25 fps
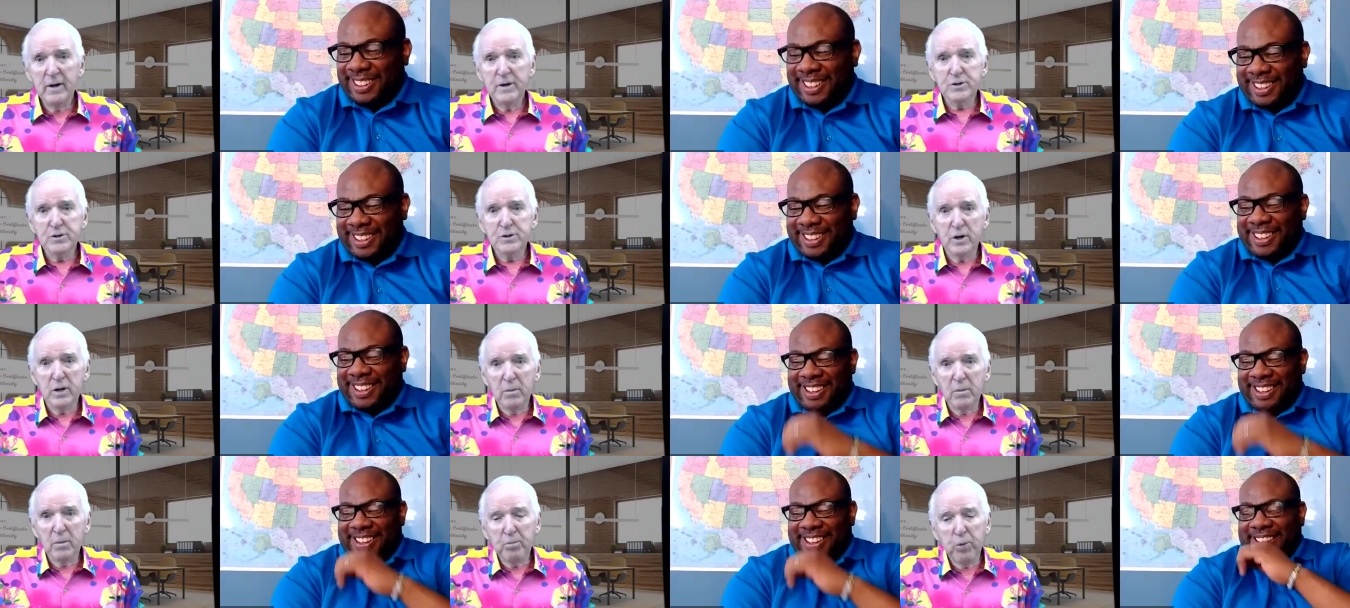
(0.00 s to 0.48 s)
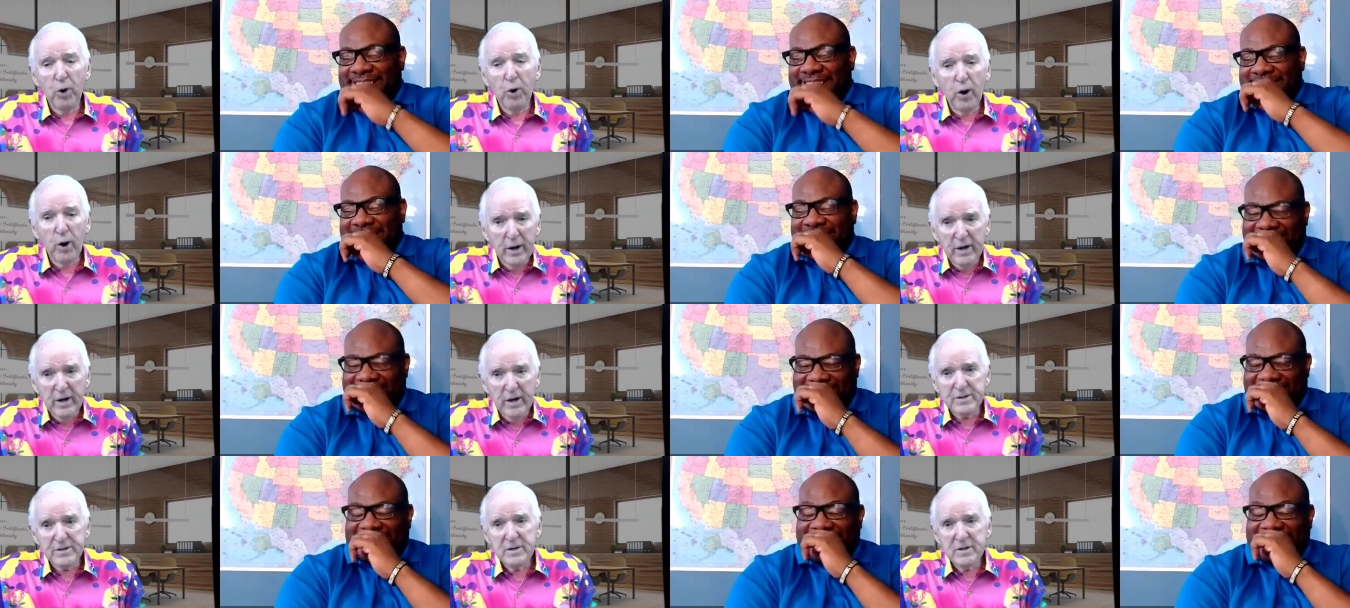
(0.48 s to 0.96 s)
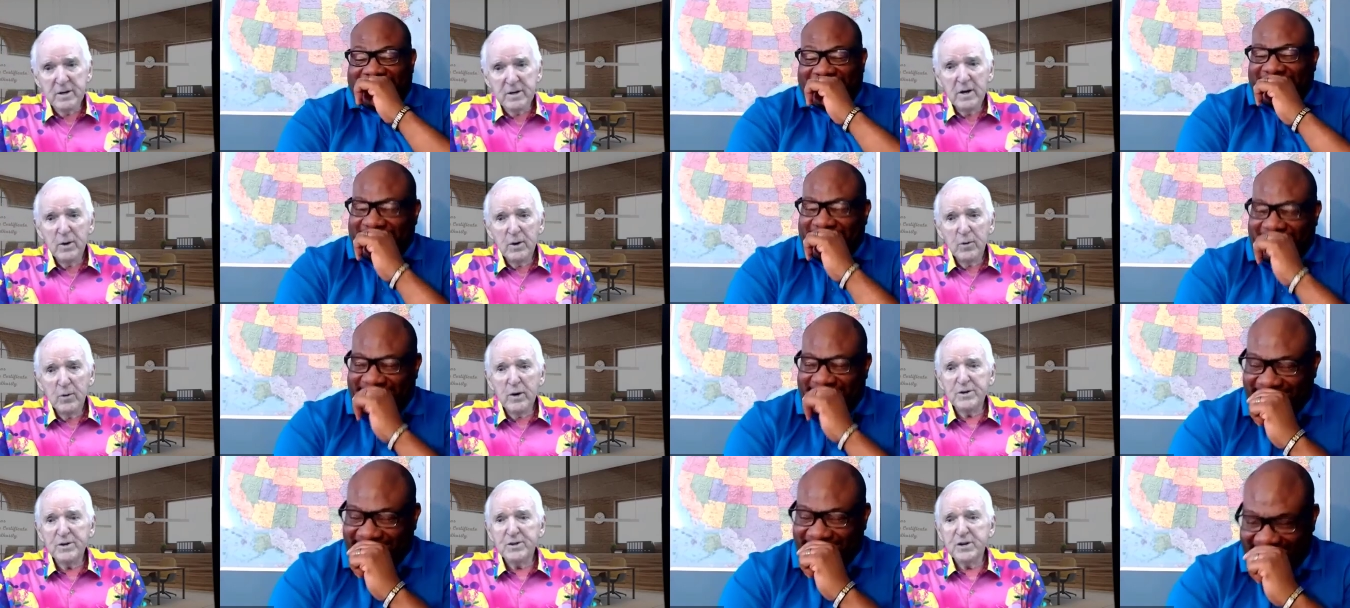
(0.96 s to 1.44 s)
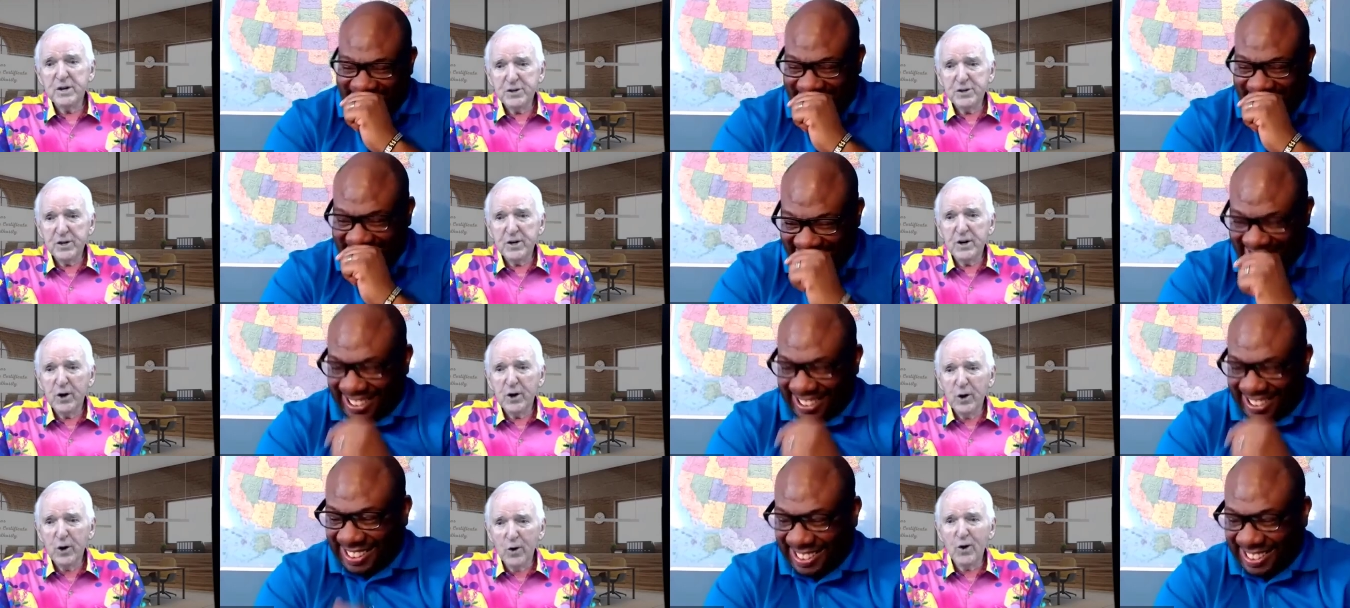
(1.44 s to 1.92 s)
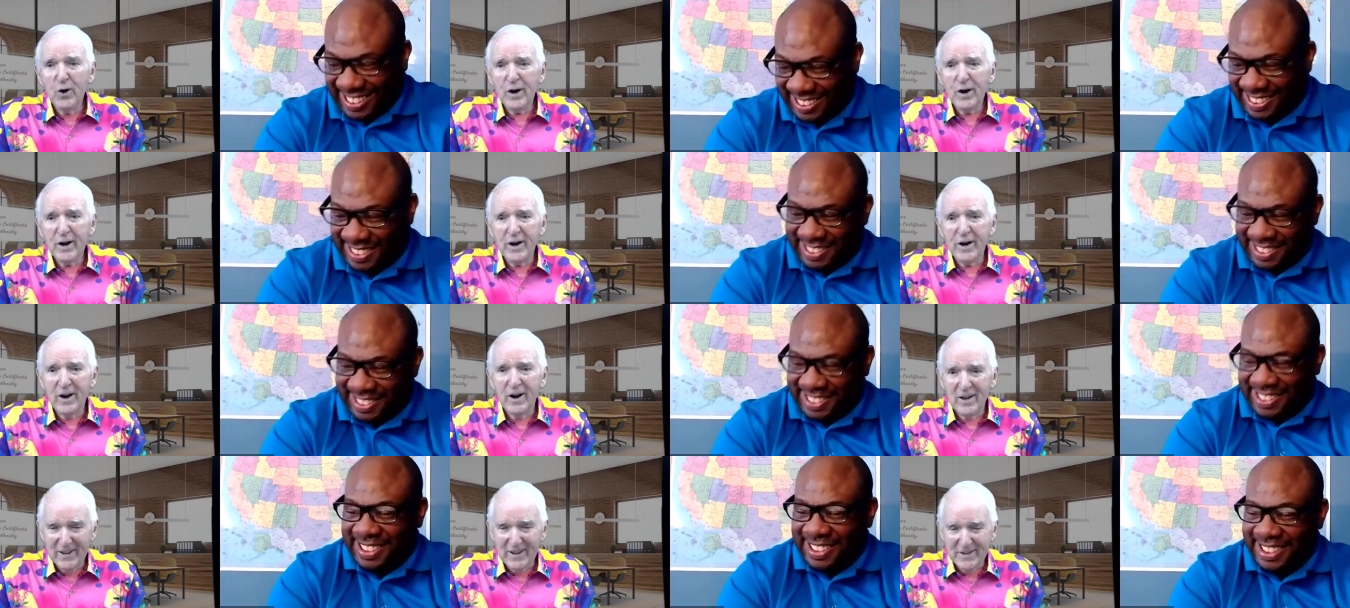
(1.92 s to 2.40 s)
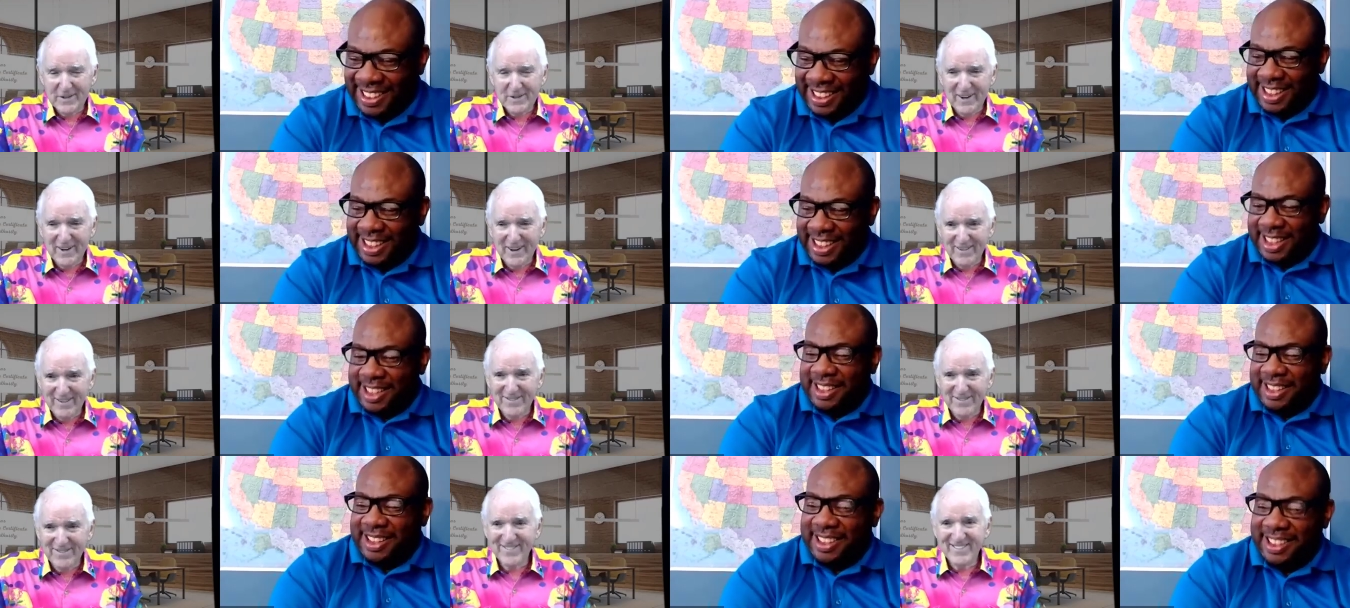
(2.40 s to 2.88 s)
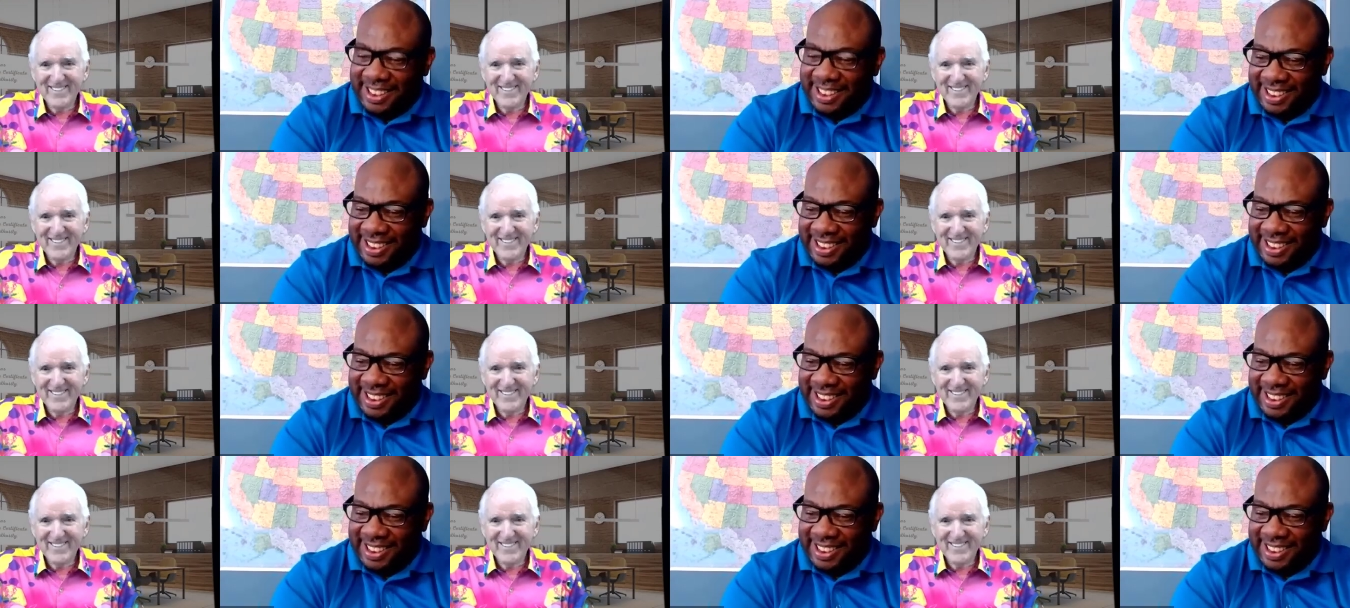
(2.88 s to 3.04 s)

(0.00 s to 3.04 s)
Speaker 1: So the point is, we teach you to go look at all that stuff.